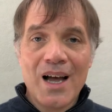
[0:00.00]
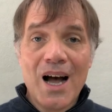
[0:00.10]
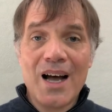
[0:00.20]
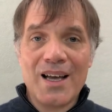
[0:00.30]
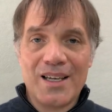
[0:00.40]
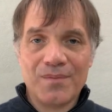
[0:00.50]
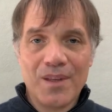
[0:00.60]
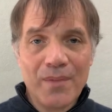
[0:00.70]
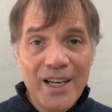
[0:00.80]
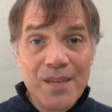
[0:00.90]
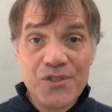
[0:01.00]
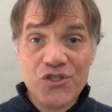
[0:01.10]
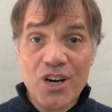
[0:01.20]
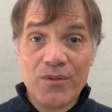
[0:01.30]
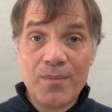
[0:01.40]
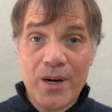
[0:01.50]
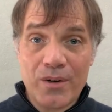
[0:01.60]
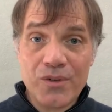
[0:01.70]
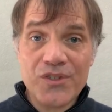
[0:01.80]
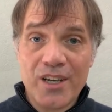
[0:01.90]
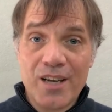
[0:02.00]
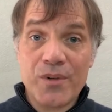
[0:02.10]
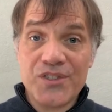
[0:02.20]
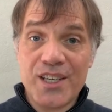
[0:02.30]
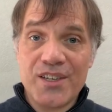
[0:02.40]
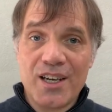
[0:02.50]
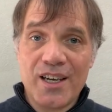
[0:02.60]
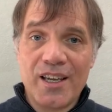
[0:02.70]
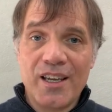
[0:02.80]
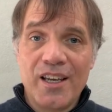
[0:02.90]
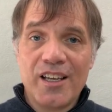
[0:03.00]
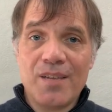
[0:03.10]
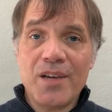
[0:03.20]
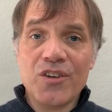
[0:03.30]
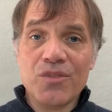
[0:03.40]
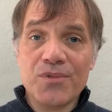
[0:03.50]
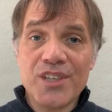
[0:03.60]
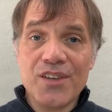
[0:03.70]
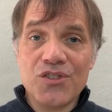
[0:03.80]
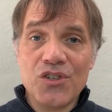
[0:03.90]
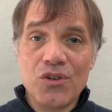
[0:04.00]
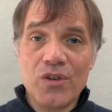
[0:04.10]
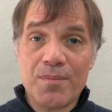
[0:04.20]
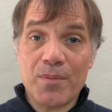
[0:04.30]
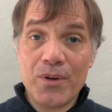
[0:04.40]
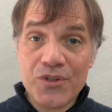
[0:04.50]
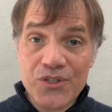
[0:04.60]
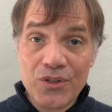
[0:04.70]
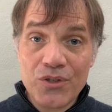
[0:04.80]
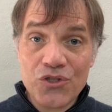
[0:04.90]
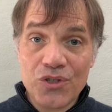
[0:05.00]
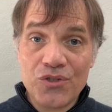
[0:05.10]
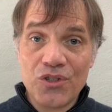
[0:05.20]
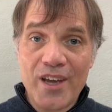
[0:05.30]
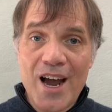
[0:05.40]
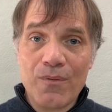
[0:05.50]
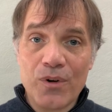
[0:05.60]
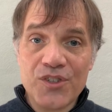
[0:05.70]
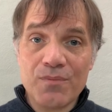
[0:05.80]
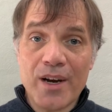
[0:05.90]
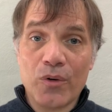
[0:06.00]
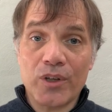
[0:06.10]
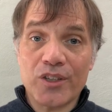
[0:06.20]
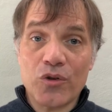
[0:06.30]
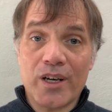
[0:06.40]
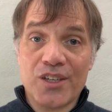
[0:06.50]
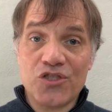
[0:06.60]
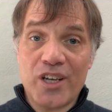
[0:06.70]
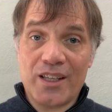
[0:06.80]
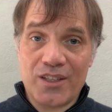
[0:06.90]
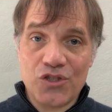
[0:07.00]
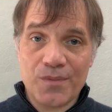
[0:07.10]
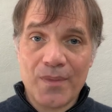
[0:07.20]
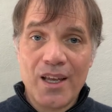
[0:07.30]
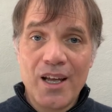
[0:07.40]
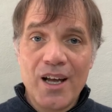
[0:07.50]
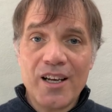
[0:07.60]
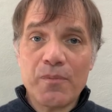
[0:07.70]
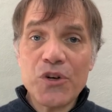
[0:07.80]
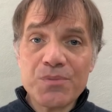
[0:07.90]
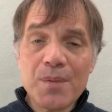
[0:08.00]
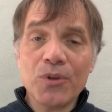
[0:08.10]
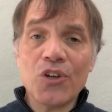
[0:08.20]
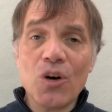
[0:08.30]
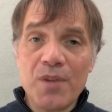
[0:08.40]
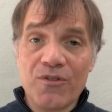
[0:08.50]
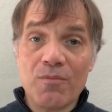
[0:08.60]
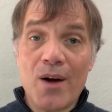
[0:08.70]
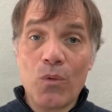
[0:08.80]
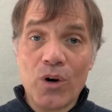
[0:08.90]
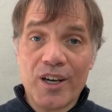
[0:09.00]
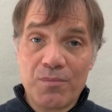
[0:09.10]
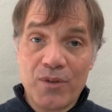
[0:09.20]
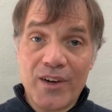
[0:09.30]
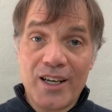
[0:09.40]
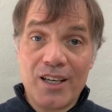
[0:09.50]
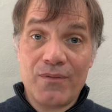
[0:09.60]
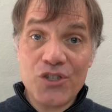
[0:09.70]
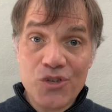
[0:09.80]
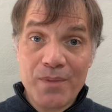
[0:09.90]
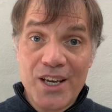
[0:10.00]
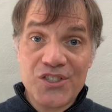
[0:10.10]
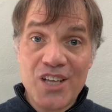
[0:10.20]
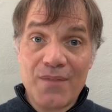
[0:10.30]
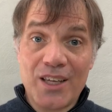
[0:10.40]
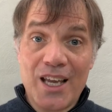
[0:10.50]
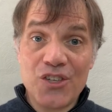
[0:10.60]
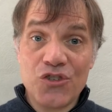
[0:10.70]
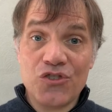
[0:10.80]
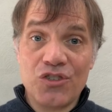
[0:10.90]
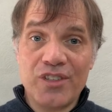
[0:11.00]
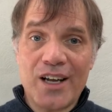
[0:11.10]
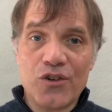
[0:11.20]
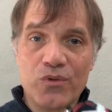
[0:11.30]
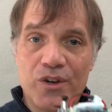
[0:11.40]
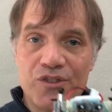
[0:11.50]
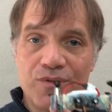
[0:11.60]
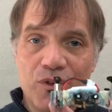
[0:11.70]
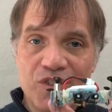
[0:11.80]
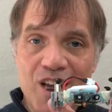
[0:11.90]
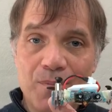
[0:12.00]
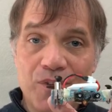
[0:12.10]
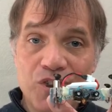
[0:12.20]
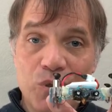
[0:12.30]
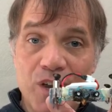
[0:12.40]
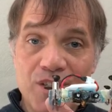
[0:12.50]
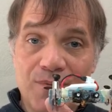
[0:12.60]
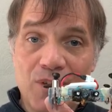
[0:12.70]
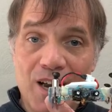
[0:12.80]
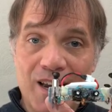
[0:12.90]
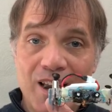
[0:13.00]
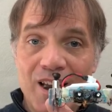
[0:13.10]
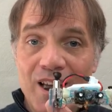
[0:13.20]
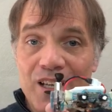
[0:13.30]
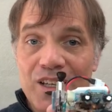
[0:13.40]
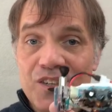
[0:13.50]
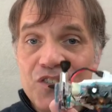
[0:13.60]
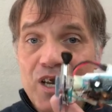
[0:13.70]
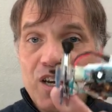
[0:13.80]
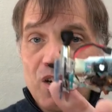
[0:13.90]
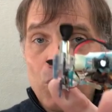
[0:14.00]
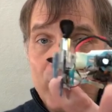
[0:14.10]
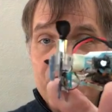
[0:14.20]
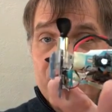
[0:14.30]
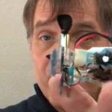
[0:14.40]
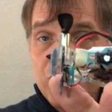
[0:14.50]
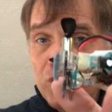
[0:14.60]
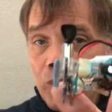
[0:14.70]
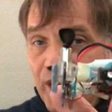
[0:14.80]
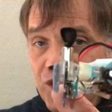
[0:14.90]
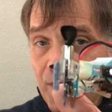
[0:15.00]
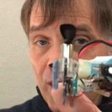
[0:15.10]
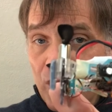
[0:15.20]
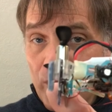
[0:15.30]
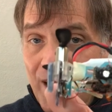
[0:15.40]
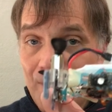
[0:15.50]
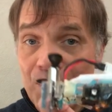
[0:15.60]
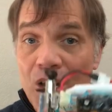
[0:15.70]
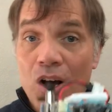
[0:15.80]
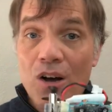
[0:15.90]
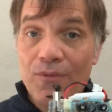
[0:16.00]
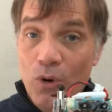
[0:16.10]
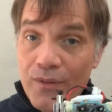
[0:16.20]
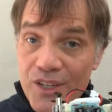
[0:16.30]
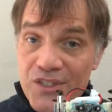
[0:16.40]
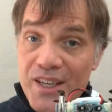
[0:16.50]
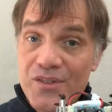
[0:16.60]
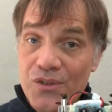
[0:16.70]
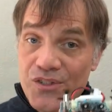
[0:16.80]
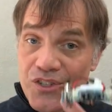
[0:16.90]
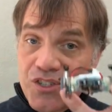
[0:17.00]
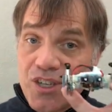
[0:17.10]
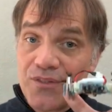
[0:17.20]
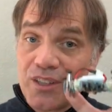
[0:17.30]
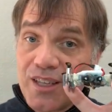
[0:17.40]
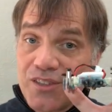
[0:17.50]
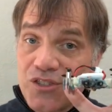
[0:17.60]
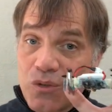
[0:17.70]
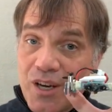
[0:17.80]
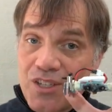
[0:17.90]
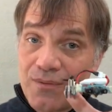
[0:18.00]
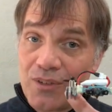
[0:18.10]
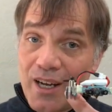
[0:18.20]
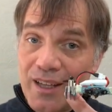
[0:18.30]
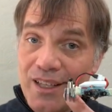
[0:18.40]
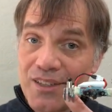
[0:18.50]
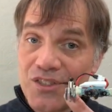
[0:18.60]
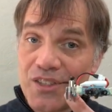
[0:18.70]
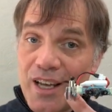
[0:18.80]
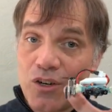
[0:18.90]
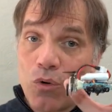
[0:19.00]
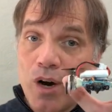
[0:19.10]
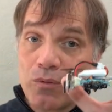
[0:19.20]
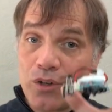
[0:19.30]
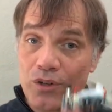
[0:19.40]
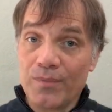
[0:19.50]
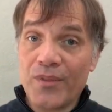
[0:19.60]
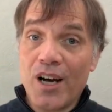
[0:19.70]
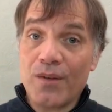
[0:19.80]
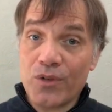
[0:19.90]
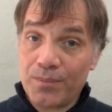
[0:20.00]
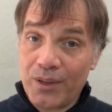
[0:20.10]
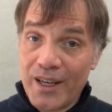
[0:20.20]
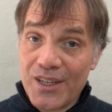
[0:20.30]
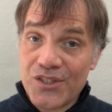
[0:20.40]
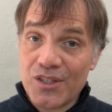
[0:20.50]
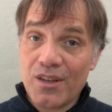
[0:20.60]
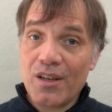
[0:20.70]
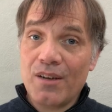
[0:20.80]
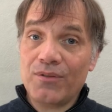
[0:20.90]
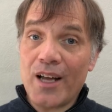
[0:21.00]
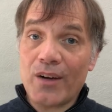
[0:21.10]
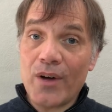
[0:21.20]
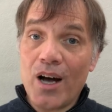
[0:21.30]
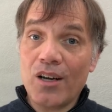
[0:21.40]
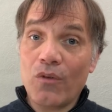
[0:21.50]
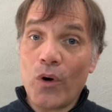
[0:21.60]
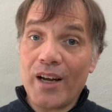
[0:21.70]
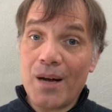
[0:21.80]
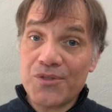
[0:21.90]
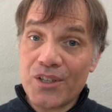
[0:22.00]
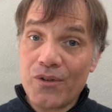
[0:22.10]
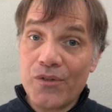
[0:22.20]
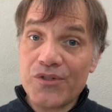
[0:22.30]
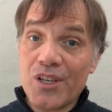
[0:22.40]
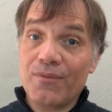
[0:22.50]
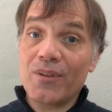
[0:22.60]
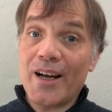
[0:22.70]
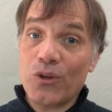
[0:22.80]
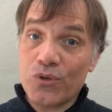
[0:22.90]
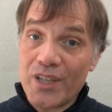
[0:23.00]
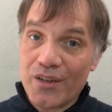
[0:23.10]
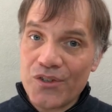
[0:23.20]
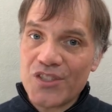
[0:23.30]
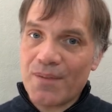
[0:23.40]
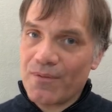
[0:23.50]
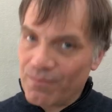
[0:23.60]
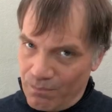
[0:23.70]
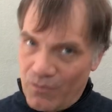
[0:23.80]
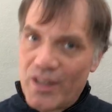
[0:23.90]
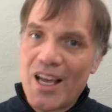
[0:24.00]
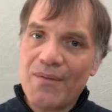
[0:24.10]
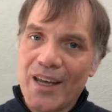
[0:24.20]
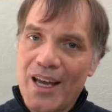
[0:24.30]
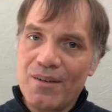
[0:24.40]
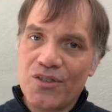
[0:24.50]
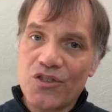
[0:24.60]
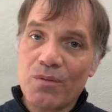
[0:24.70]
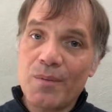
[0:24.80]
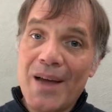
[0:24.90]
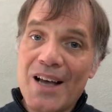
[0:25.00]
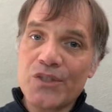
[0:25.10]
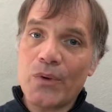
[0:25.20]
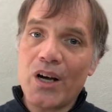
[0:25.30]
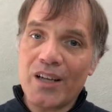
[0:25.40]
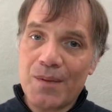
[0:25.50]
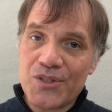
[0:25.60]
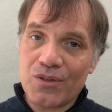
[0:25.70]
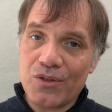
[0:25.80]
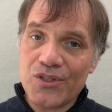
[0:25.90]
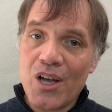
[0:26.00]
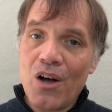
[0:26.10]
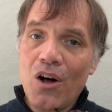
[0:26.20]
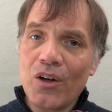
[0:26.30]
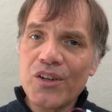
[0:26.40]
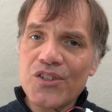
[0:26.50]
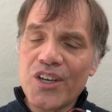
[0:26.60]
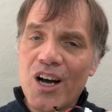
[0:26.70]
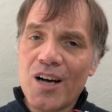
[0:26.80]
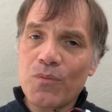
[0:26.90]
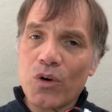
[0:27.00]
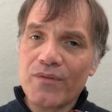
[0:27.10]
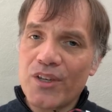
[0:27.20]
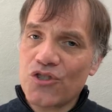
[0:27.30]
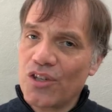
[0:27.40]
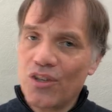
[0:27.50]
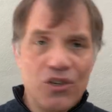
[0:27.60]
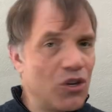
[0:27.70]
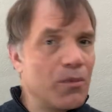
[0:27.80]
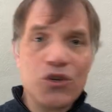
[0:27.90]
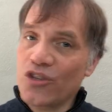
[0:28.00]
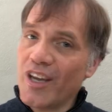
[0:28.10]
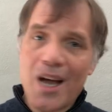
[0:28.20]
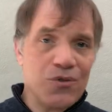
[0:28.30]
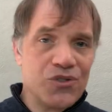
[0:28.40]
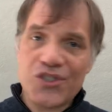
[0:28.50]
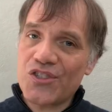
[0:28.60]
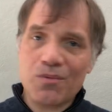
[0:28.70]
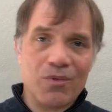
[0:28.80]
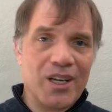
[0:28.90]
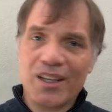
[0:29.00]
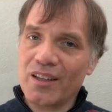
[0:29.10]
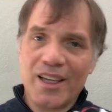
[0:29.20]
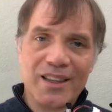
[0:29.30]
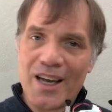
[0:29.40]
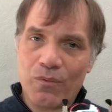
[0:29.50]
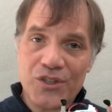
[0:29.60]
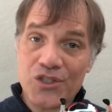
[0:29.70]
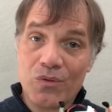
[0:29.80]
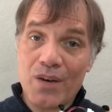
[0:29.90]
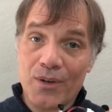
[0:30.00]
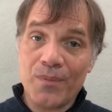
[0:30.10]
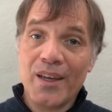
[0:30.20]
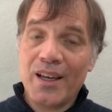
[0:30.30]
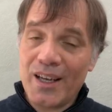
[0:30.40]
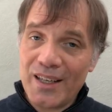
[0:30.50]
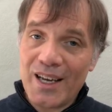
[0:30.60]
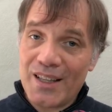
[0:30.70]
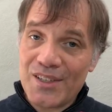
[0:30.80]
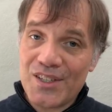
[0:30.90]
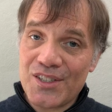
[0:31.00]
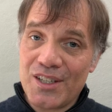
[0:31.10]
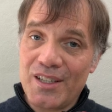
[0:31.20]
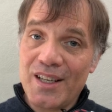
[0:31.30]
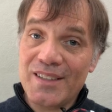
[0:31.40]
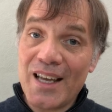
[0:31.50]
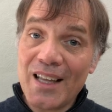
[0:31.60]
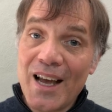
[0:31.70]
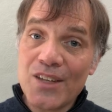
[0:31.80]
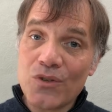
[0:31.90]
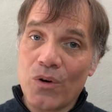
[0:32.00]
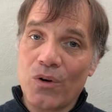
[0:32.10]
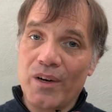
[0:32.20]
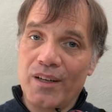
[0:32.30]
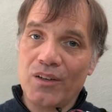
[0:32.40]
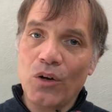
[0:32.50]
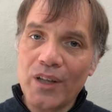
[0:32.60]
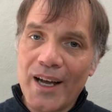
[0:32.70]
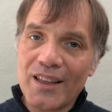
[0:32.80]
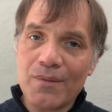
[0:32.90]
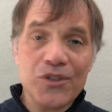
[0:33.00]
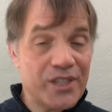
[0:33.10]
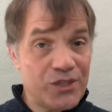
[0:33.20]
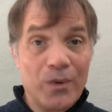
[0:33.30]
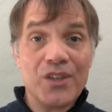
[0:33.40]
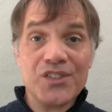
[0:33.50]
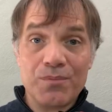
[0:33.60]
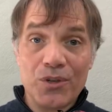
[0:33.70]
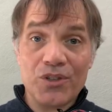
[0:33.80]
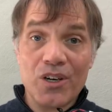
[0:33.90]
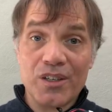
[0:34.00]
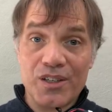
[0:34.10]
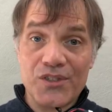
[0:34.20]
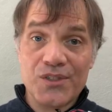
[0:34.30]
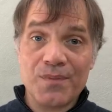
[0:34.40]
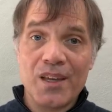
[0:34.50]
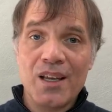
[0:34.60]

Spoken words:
Hi, my name is Jeffrey Barrows. I am with Sentai, and I'm here to present to you a proposed solution to the AFWERX Microelectronics Challenge. Now, most people know me for my work in providing vision-based navigation to nanodrones, for example, this Crazy Fly. And you can see here one sensor weighs about a gram. 4 of these sensors is enough to let this Crazy Fly, let this nano quadrotor hover in place, fly around, avoid obstacles, fly through tunnels, even navigate and determine paths around obstacles, all using onboard vision, no motion capture system or anything like that whatsoever. And again, this is in daylight or in low light levels as well as in pure darkness.